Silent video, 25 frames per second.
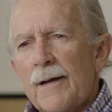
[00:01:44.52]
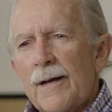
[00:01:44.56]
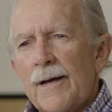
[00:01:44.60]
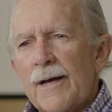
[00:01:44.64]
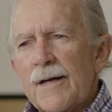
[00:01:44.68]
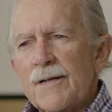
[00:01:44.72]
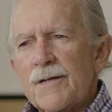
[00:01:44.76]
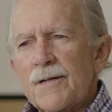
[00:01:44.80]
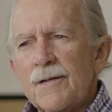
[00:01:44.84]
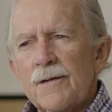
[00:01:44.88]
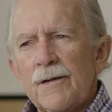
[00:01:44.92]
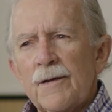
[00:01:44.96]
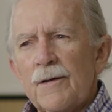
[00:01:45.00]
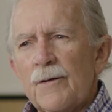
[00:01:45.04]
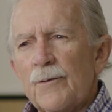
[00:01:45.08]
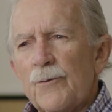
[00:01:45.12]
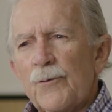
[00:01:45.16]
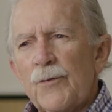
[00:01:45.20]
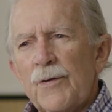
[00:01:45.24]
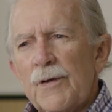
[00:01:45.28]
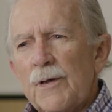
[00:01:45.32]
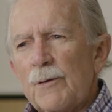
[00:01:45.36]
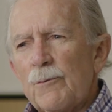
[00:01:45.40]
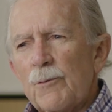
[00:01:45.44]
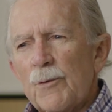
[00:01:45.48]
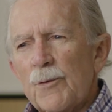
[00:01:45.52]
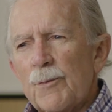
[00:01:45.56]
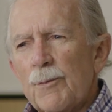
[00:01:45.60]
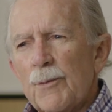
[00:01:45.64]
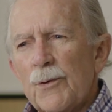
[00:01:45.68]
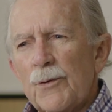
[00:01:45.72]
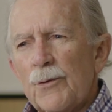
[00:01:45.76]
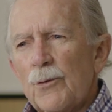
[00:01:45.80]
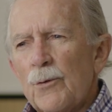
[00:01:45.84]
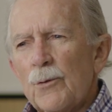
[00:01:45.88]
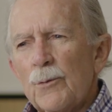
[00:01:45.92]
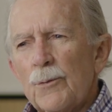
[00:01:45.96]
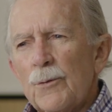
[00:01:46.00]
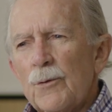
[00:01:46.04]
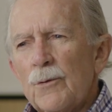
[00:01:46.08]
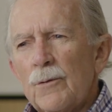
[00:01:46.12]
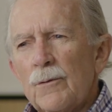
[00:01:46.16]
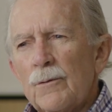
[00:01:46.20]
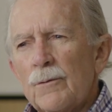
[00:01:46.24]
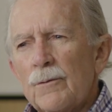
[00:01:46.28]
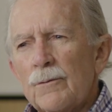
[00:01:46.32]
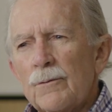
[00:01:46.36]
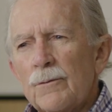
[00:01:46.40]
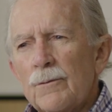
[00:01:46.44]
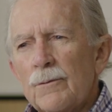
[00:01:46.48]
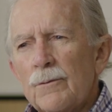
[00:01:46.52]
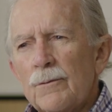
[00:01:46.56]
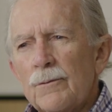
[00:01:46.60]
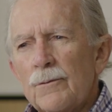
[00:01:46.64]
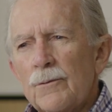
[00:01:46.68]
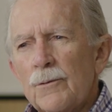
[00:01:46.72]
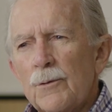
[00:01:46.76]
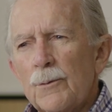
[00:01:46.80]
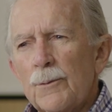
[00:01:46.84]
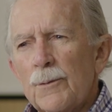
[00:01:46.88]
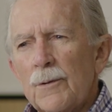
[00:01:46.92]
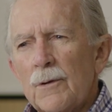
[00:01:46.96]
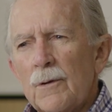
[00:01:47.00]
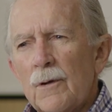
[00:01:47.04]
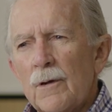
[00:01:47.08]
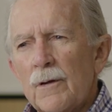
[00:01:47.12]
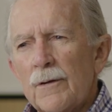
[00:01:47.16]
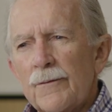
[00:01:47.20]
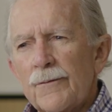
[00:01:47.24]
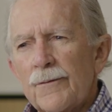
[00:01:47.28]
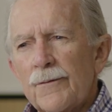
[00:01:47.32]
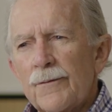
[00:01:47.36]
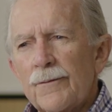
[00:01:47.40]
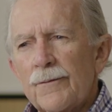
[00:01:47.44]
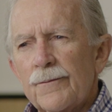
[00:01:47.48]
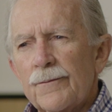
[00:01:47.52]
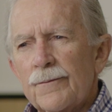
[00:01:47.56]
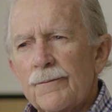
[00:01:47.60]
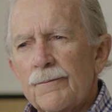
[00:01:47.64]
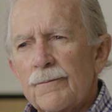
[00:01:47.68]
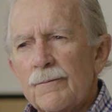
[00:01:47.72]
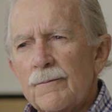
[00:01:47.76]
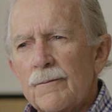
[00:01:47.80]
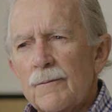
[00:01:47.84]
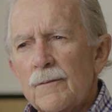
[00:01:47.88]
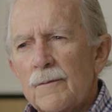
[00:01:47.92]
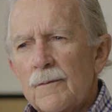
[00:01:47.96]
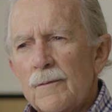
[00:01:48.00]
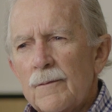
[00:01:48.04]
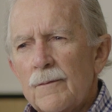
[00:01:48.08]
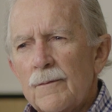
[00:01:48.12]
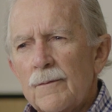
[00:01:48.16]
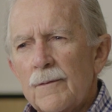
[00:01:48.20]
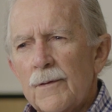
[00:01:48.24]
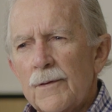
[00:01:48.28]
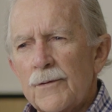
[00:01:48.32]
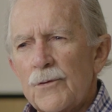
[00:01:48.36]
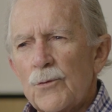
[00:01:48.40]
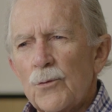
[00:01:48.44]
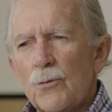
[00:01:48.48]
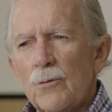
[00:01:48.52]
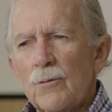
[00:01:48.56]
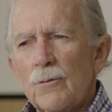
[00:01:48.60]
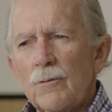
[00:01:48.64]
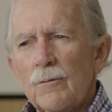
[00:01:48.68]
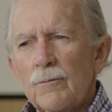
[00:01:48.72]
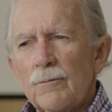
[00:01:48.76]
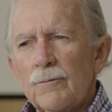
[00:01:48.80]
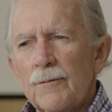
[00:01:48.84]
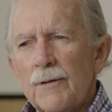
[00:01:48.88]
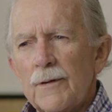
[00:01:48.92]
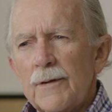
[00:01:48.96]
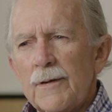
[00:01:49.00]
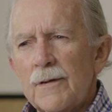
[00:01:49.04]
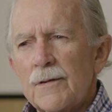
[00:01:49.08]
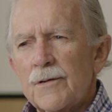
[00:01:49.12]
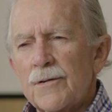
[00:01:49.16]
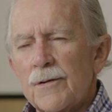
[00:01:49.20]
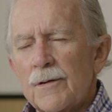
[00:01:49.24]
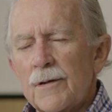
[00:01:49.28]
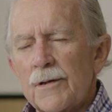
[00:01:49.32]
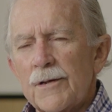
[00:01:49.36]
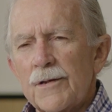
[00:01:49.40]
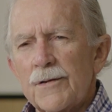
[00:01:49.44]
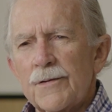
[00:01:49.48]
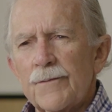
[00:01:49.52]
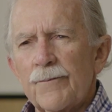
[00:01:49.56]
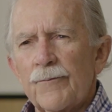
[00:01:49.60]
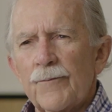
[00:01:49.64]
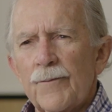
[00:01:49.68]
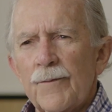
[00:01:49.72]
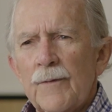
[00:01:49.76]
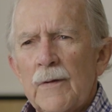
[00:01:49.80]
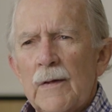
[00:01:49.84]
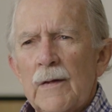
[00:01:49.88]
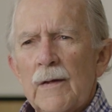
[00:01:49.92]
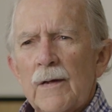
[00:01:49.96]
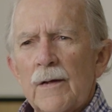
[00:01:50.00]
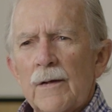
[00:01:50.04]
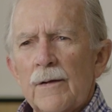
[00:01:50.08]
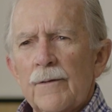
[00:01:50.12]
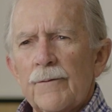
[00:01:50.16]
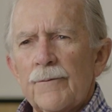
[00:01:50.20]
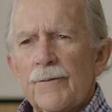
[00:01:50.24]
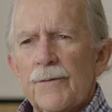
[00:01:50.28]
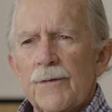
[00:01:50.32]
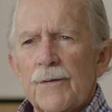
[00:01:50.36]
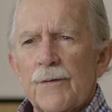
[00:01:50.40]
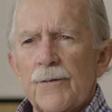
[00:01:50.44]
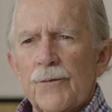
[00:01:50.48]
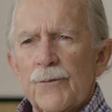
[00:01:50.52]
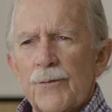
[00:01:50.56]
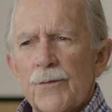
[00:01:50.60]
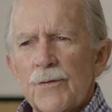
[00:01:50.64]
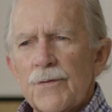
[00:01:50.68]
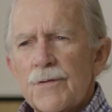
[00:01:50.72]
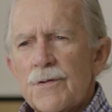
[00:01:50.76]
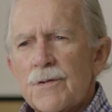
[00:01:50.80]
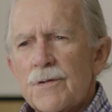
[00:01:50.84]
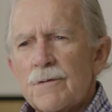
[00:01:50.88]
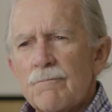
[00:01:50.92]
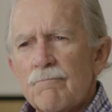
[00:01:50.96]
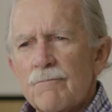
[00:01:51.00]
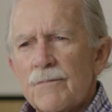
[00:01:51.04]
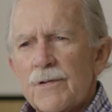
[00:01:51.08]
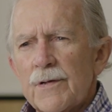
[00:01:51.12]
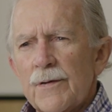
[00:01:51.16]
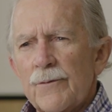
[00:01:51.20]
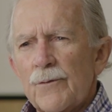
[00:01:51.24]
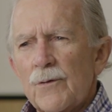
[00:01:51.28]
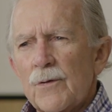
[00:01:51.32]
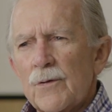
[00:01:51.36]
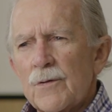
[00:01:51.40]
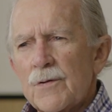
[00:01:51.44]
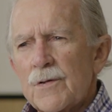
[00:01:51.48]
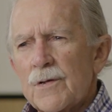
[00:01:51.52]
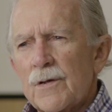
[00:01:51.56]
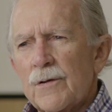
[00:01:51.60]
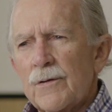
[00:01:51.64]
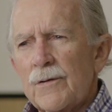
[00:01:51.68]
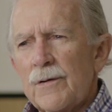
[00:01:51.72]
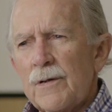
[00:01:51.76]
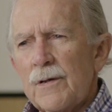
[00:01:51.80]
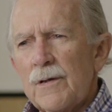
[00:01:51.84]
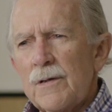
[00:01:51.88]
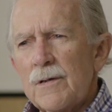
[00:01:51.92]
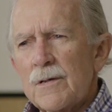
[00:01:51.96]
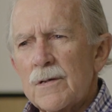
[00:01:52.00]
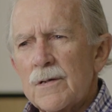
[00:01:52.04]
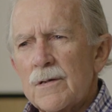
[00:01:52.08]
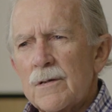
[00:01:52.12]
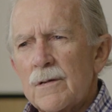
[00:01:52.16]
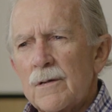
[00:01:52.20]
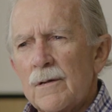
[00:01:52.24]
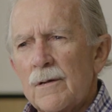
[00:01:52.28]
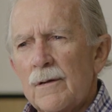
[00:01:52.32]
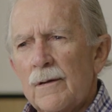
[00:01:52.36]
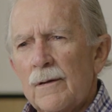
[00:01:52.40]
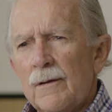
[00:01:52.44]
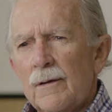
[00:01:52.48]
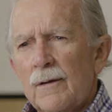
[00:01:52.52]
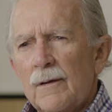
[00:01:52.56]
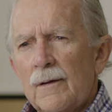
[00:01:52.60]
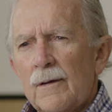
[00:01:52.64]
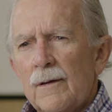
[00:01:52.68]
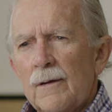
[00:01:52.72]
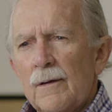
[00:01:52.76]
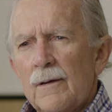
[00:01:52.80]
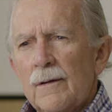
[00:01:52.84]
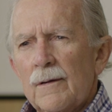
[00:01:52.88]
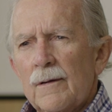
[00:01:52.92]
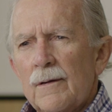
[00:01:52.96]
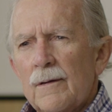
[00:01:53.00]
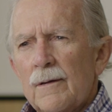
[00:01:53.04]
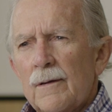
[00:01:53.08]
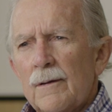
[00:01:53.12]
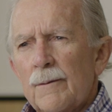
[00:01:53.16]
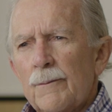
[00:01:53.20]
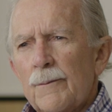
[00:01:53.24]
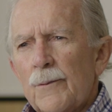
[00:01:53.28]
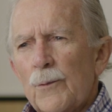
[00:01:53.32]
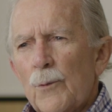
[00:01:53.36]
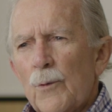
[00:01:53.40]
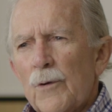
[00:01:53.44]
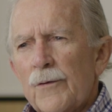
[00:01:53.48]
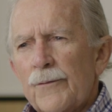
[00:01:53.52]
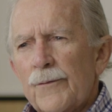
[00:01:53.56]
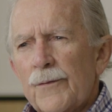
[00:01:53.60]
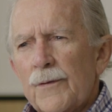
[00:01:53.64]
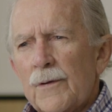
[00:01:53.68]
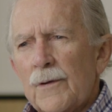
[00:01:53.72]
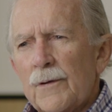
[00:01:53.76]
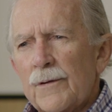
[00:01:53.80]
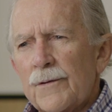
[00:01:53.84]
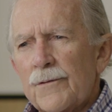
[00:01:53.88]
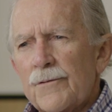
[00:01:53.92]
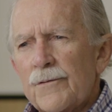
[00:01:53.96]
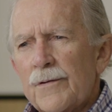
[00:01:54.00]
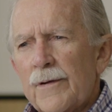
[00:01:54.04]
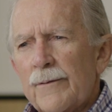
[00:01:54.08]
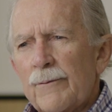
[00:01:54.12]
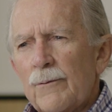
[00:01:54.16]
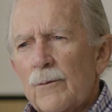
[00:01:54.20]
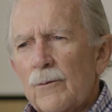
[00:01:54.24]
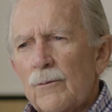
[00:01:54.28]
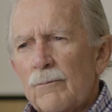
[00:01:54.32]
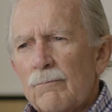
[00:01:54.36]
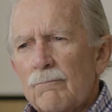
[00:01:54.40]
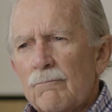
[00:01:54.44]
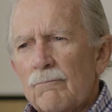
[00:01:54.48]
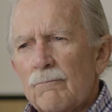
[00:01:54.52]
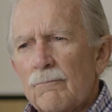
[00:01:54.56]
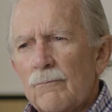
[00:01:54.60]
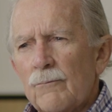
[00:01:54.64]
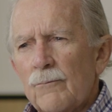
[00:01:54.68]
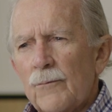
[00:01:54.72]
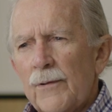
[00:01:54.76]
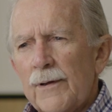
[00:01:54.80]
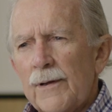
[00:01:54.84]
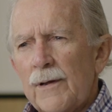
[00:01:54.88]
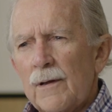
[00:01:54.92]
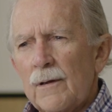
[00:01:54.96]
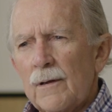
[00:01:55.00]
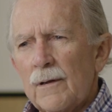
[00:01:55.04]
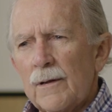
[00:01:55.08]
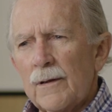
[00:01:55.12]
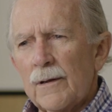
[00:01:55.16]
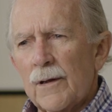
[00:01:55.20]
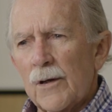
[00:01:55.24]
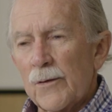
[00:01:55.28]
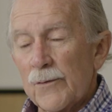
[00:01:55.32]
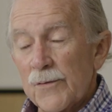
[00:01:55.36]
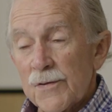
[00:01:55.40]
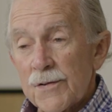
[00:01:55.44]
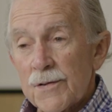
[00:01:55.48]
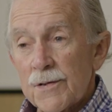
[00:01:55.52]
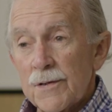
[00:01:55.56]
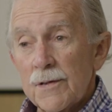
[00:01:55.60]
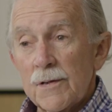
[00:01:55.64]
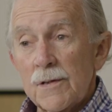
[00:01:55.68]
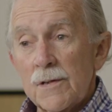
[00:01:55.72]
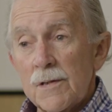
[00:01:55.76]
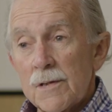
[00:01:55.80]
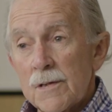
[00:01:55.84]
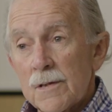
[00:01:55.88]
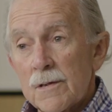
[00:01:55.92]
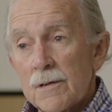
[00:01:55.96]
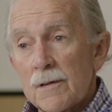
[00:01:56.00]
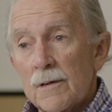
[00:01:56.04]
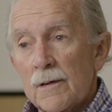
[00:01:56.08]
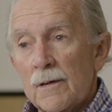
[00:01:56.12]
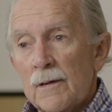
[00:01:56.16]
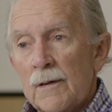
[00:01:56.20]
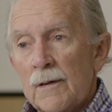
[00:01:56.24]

hasn't interfered with my normal life at all, really. Certainly for the first 7 or so years. My wife and I travelled regularly overseas,